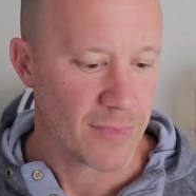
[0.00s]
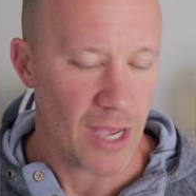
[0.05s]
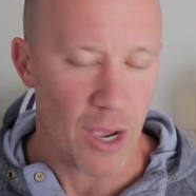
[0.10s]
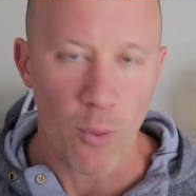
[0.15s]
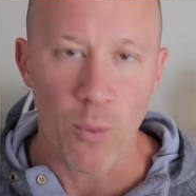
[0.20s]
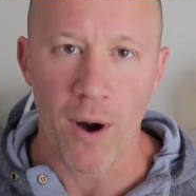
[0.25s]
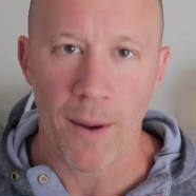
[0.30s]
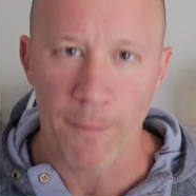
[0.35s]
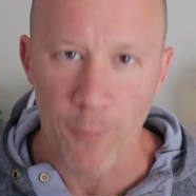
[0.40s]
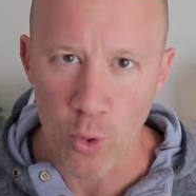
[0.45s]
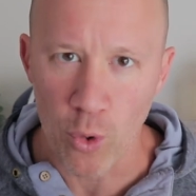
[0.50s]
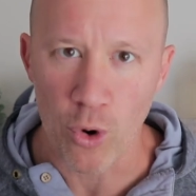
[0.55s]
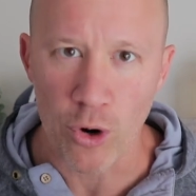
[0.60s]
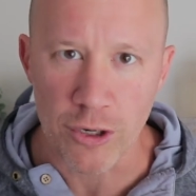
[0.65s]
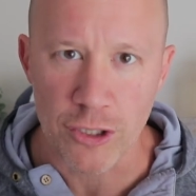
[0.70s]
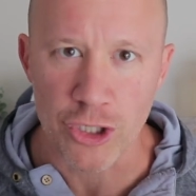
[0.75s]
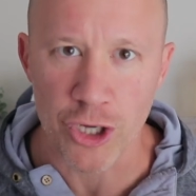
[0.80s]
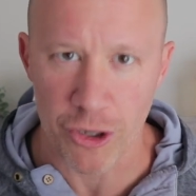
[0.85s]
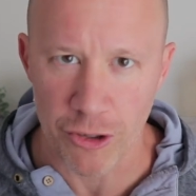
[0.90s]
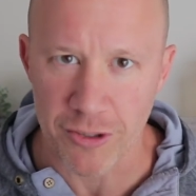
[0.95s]
I want
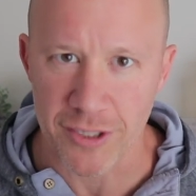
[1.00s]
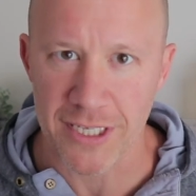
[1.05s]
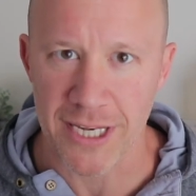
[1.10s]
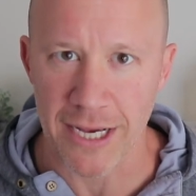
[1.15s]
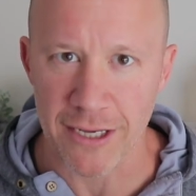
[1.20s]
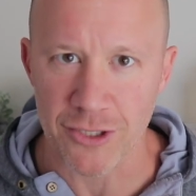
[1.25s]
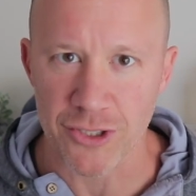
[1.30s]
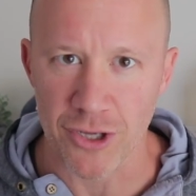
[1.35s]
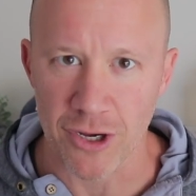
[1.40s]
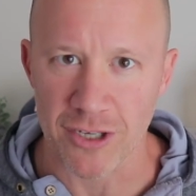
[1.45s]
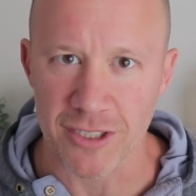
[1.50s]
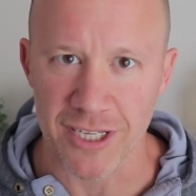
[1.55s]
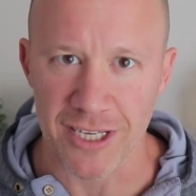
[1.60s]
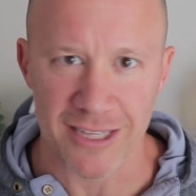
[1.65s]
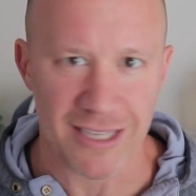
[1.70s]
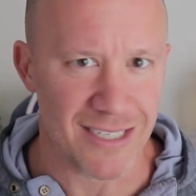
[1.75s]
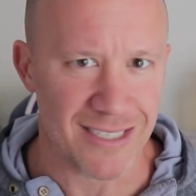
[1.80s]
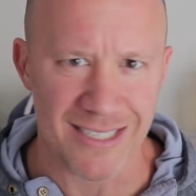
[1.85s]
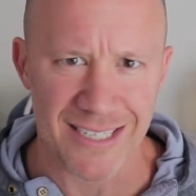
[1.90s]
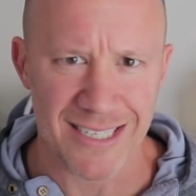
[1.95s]
more Turnstile songs
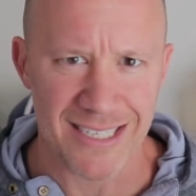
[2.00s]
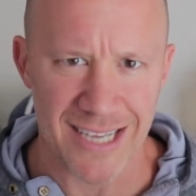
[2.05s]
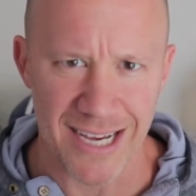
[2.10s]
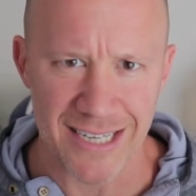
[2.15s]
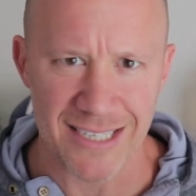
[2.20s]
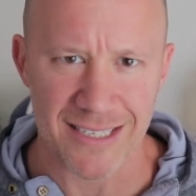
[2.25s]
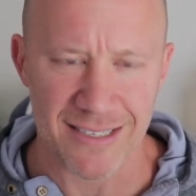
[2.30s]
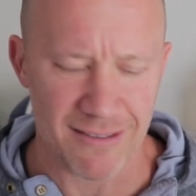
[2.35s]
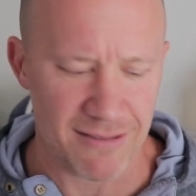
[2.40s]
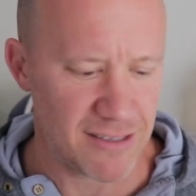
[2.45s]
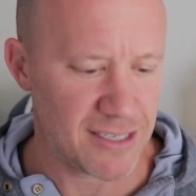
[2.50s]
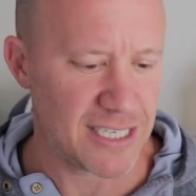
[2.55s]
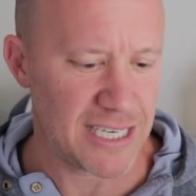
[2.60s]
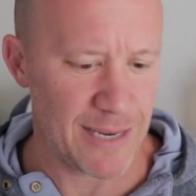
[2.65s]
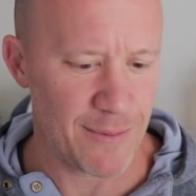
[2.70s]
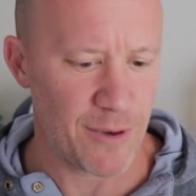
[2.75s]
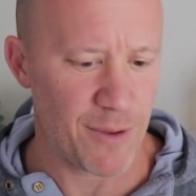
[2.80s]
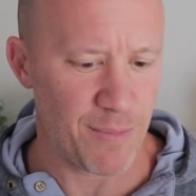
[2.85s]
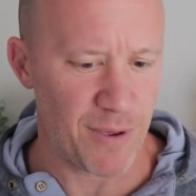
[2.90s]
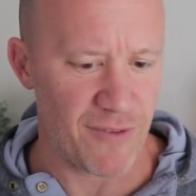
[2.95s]
like this. These guys
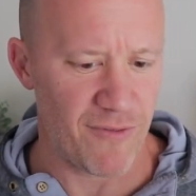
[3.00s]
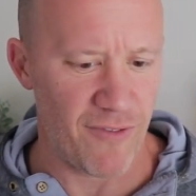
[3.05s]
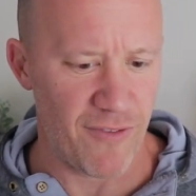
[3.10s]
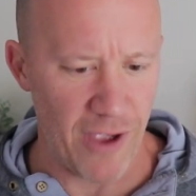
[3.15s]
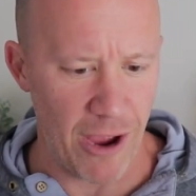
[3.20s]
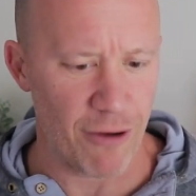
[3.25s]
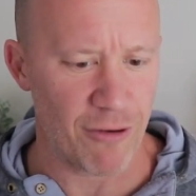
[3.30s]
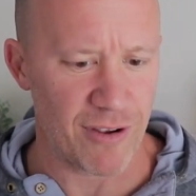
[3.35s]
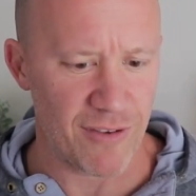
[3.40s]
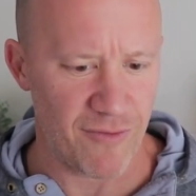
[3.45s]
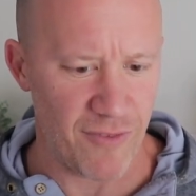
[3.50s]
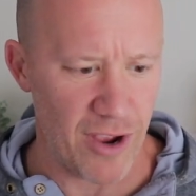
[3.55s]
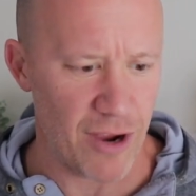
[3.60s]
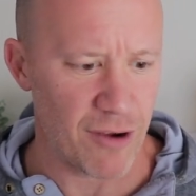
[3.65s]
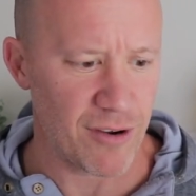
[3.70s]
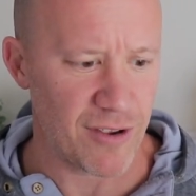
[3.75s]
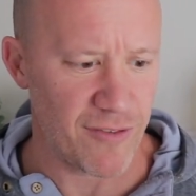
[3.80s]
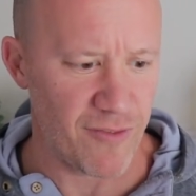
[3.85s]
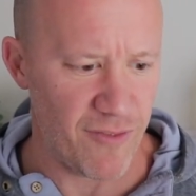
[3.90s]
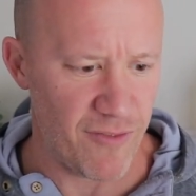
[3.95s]
seem to be very,
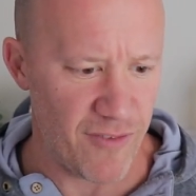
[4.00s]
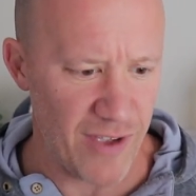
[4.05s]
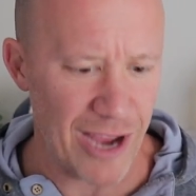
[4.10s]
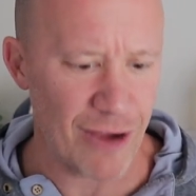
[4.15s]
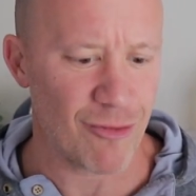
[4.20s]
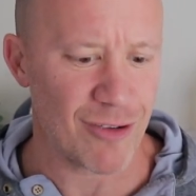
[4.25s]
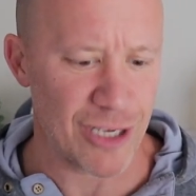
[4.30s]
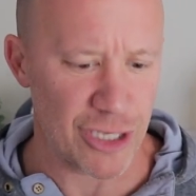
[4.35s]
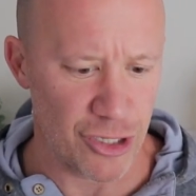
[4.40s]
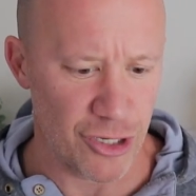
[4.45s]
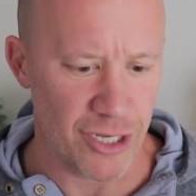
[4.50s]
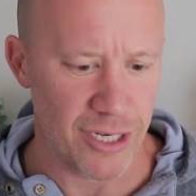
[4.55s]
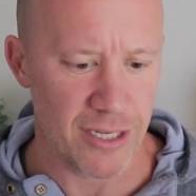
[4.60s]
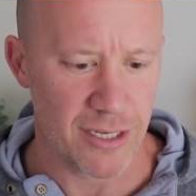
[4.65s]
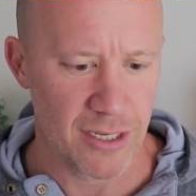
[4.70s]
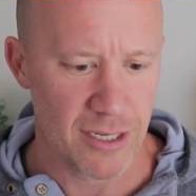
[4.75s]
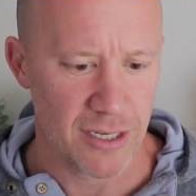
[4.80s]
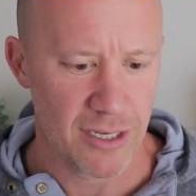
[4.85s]
very, very good.